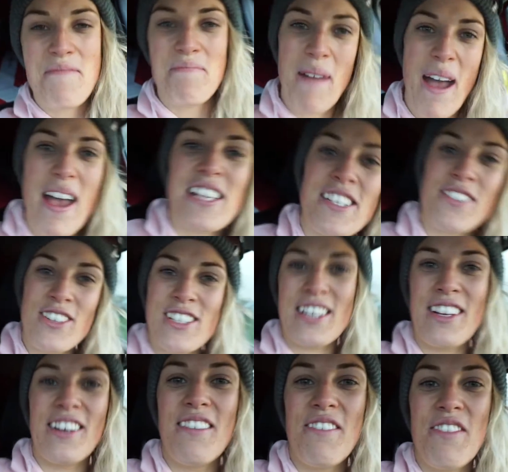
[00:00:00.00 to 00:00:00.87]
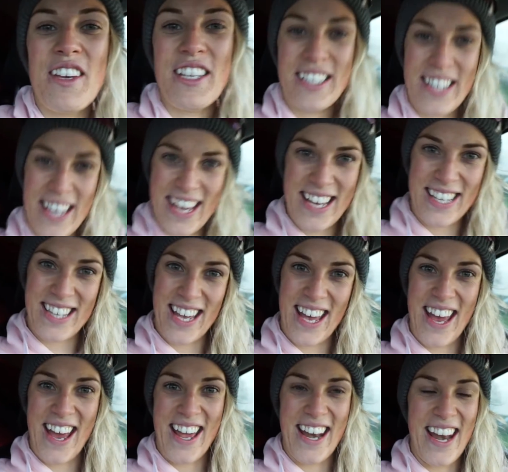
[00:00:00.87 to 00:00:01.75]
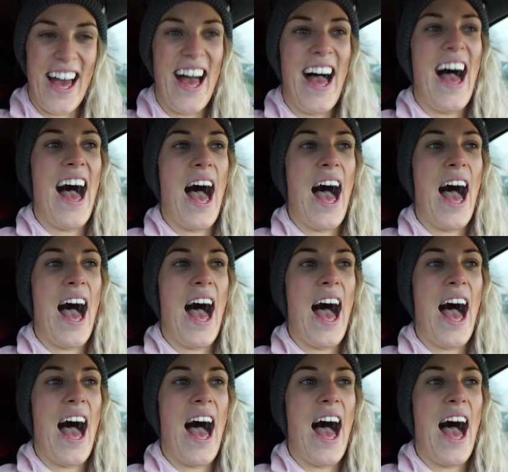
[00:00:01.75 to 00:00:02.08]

Best result of the season.